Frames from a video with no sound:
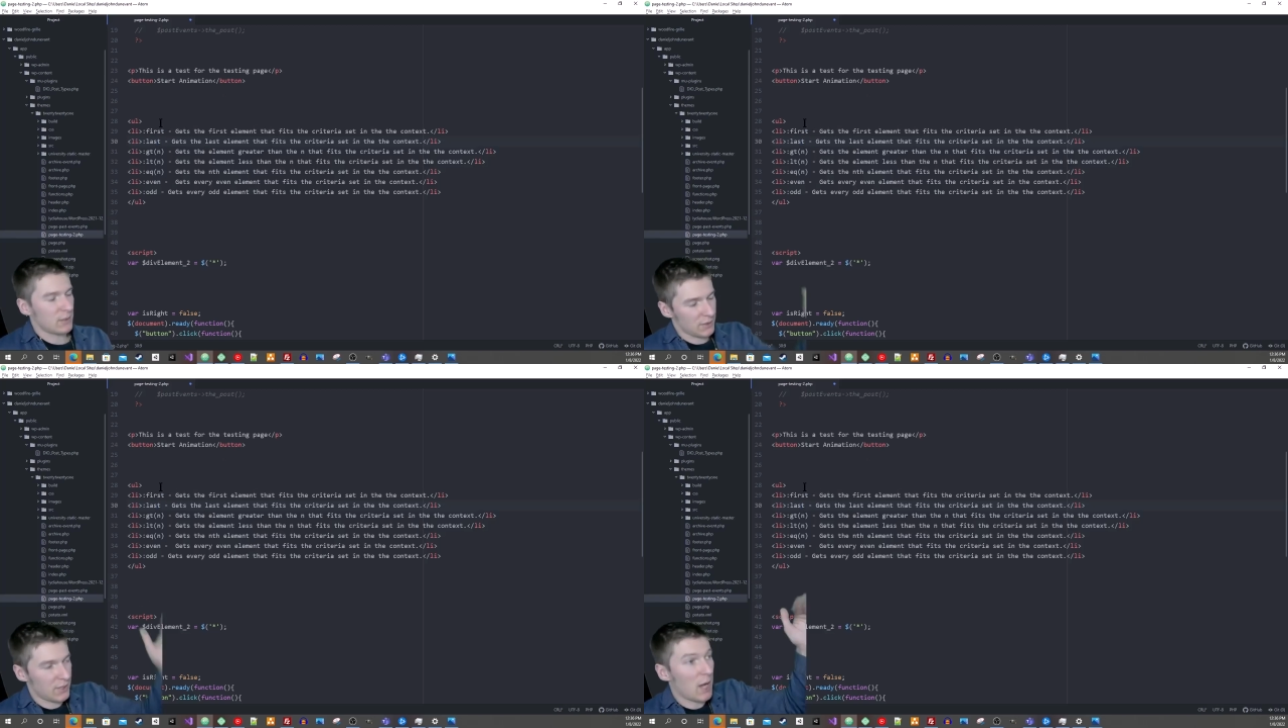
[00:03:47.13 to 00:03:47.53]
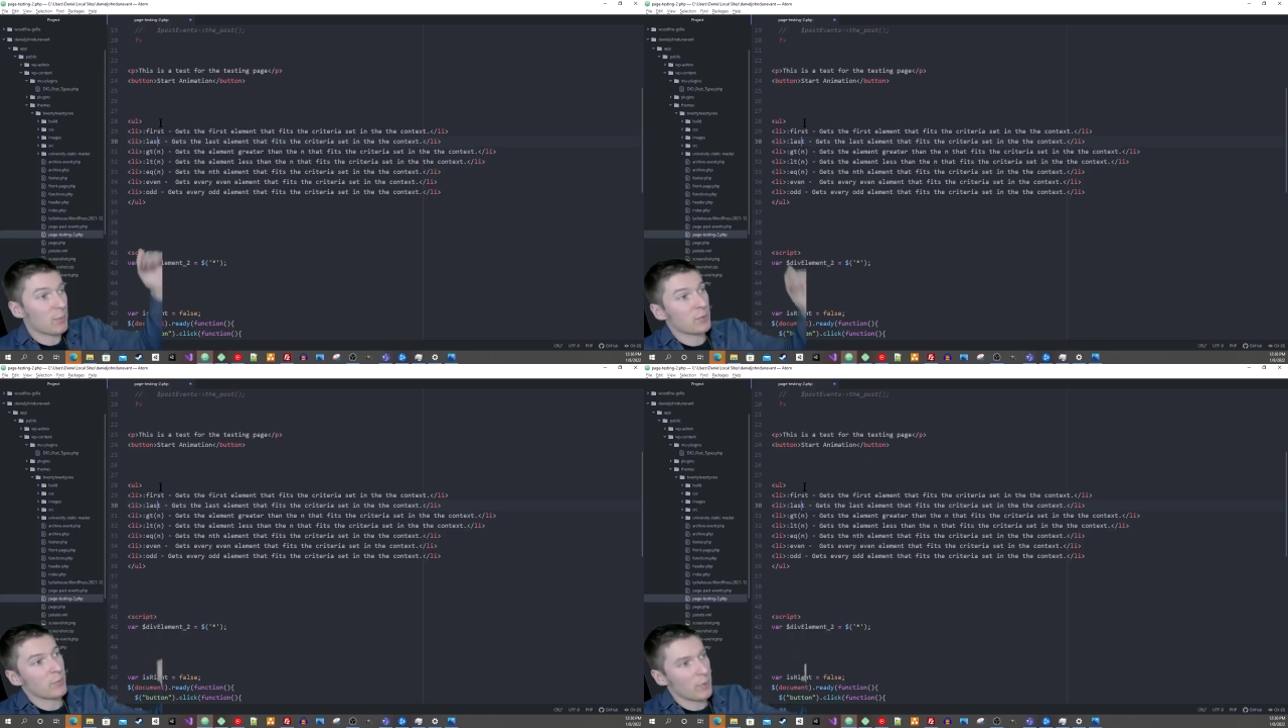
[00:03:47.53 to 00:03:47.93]
top
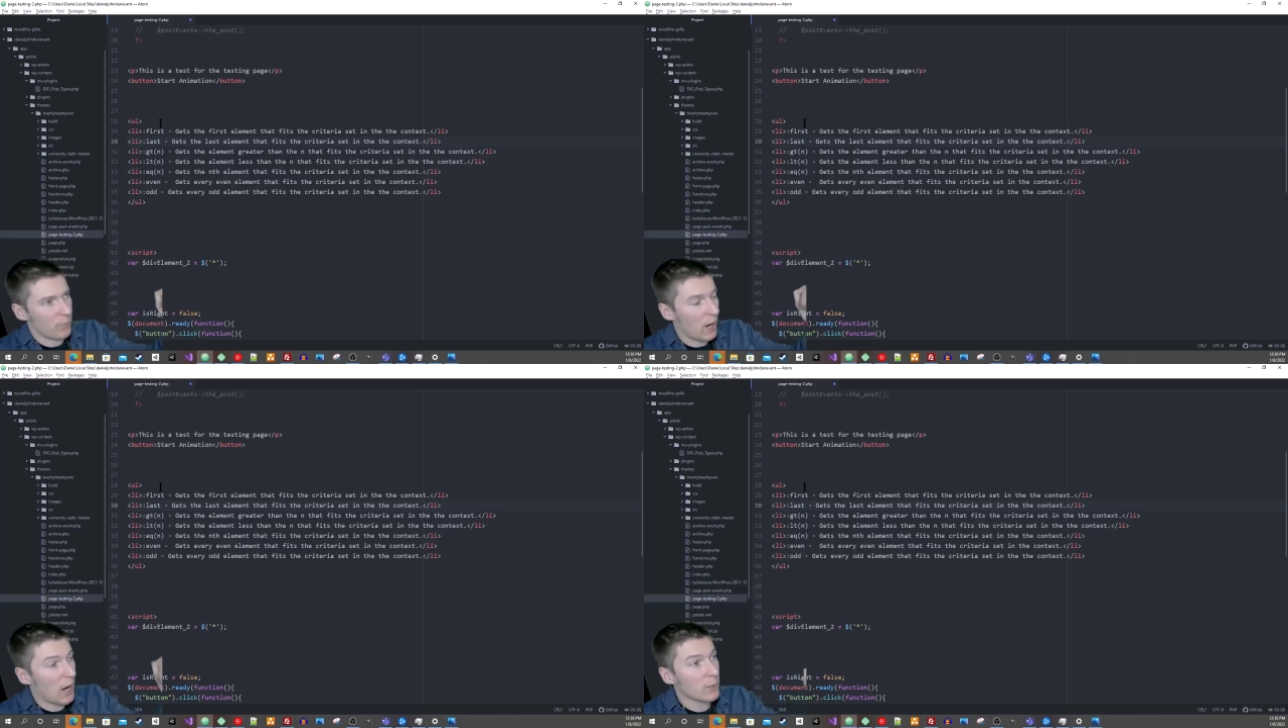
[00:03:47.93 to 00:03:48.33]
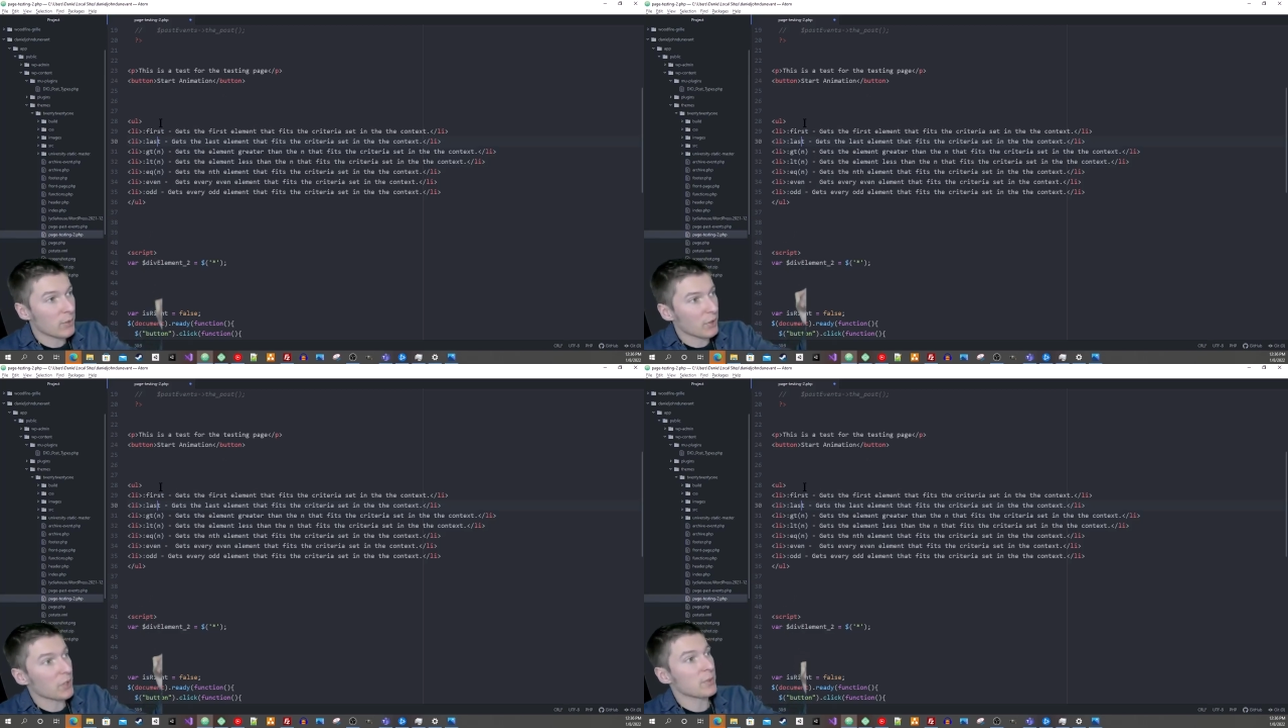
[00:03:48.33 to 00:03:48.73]
or bottom
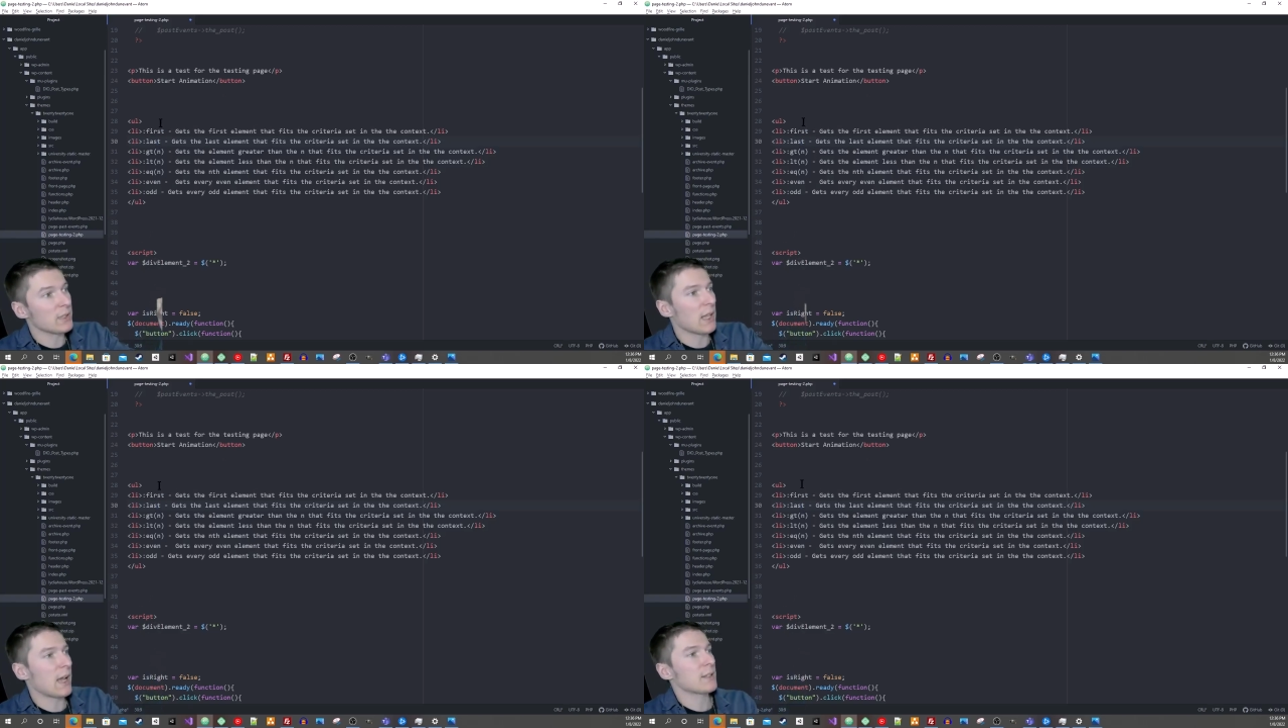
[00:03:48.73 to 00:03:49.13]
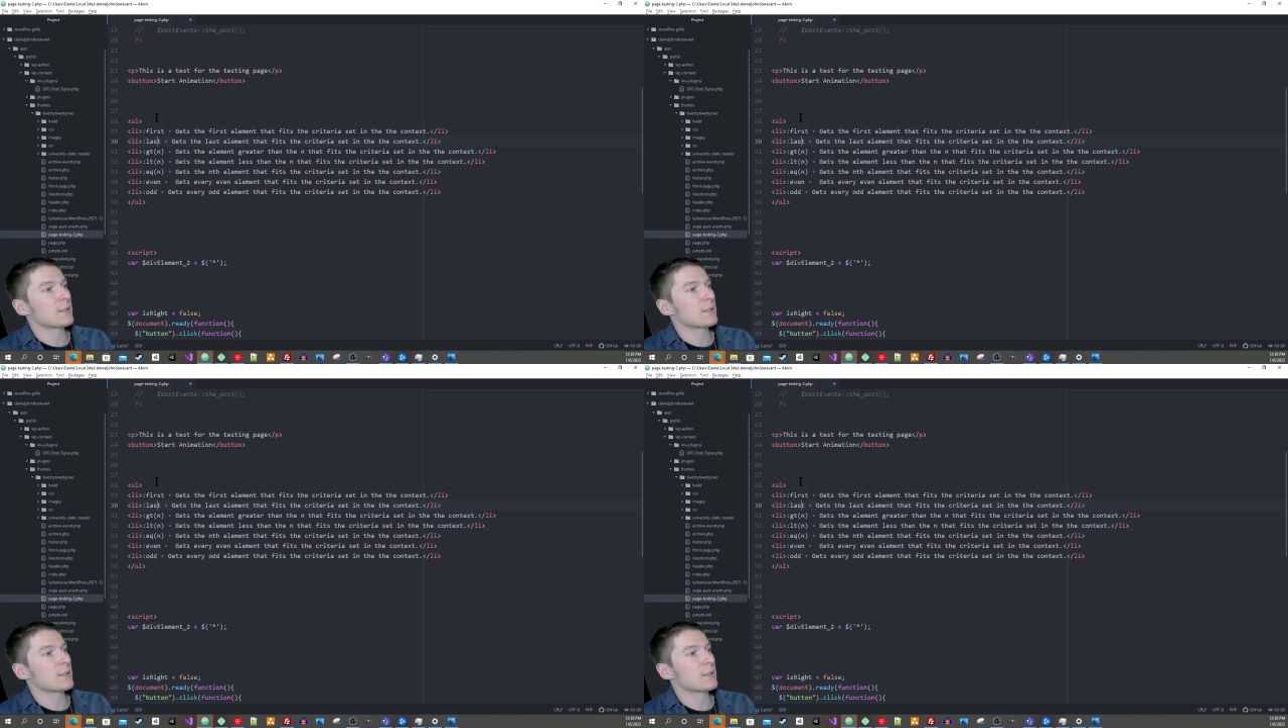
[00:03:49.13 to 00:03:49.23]
are going to be last,